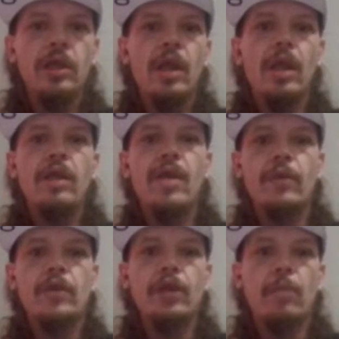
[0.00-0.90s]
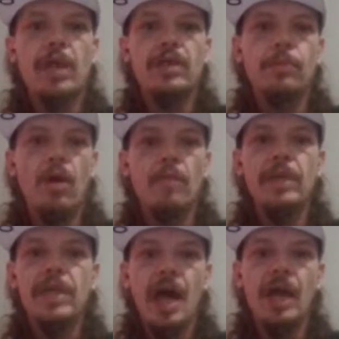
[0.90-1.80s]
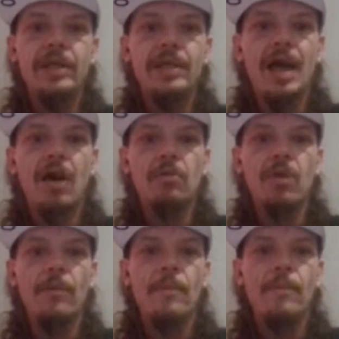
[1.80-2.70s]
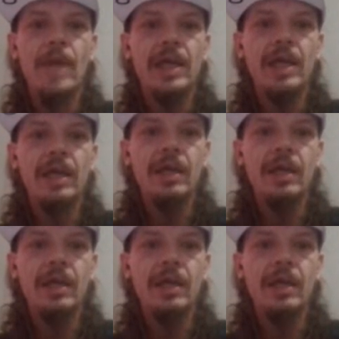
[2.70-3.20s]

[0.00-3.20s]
Never took a break till part of me died. Now I'm coming back in